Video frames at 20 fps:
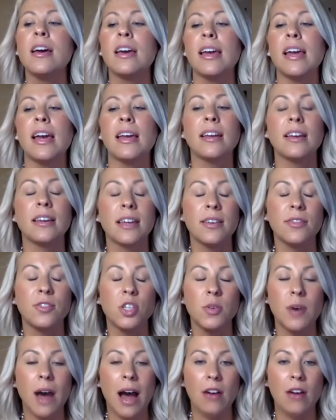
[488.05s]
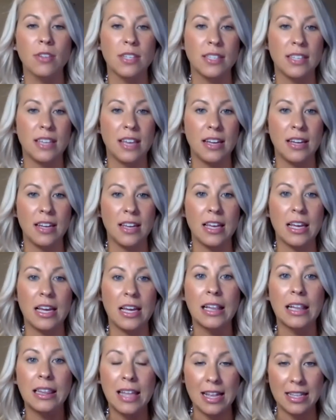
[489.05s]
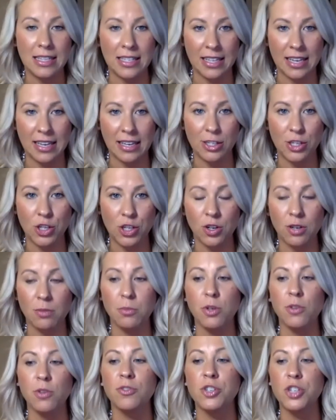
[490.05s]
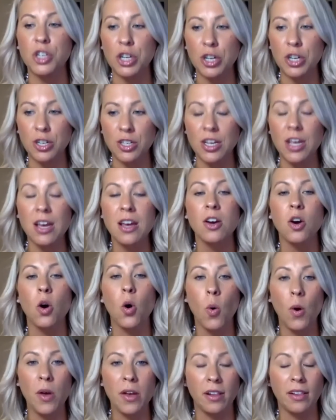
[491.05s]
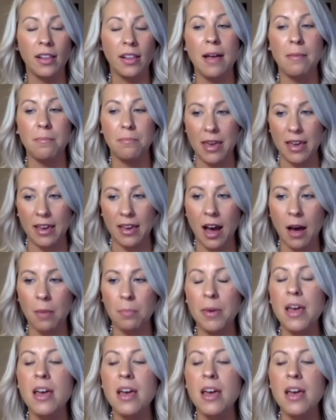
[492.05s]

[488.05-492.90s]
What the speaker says: and it gives you outstanding cleansing to remove dirt, oil, and makeup.